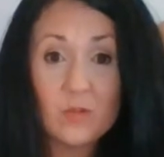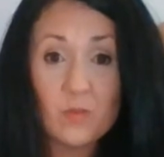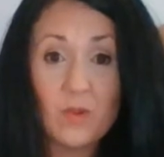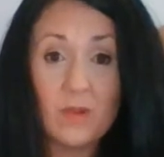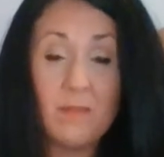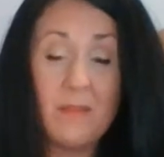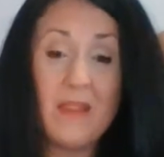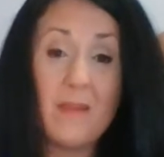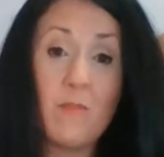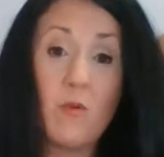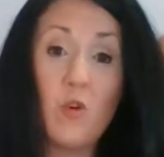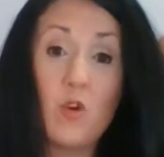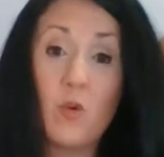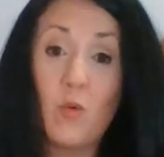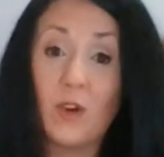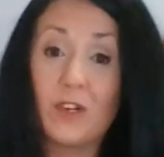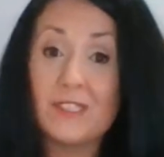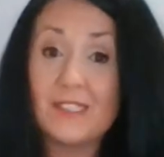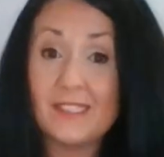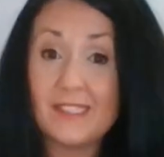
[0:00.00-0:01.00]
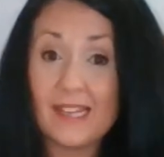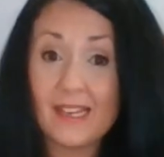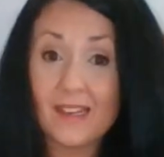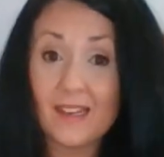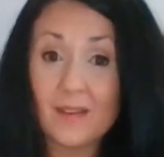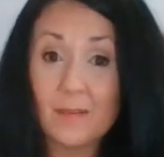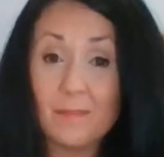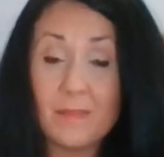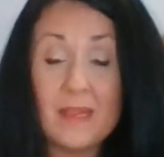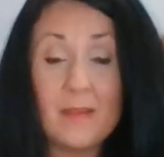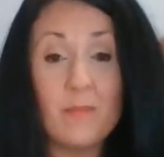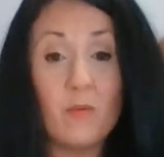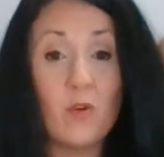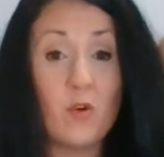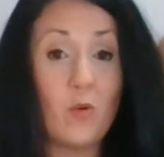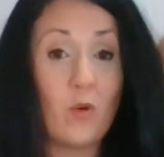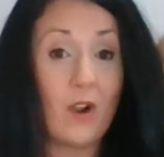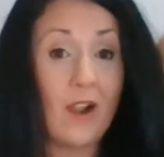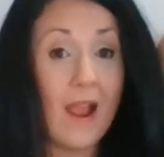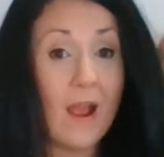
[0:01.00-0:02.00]
with people who are sick, people
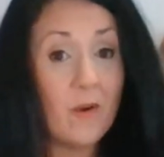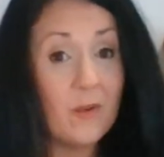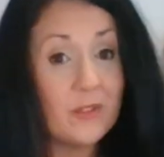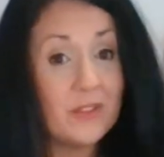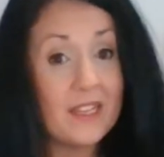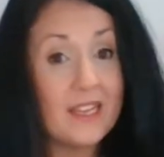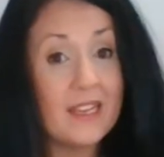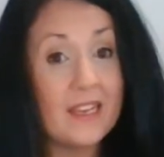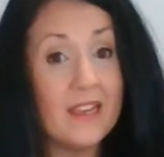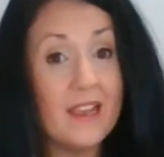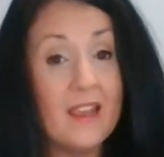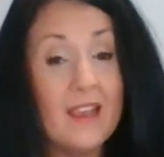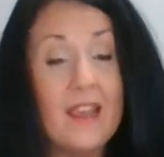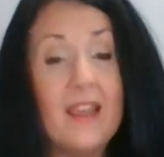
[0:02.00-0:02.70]
who are healthy,